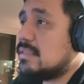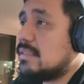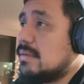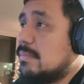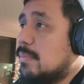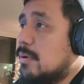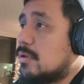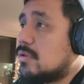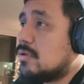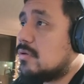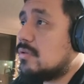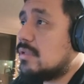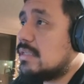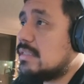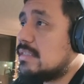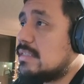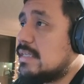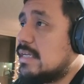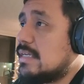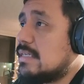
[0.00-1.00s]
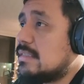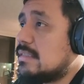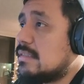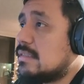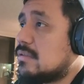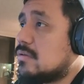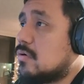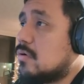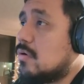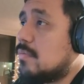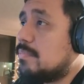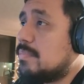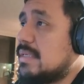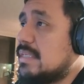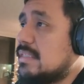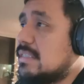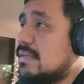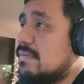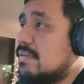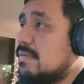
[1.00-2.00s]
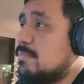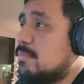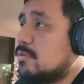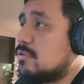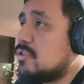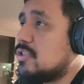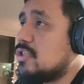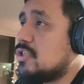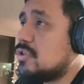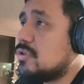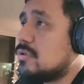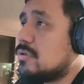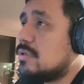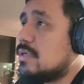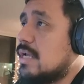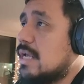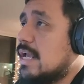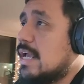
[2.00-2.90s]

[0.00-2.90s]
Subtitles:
the button that says copy CV position,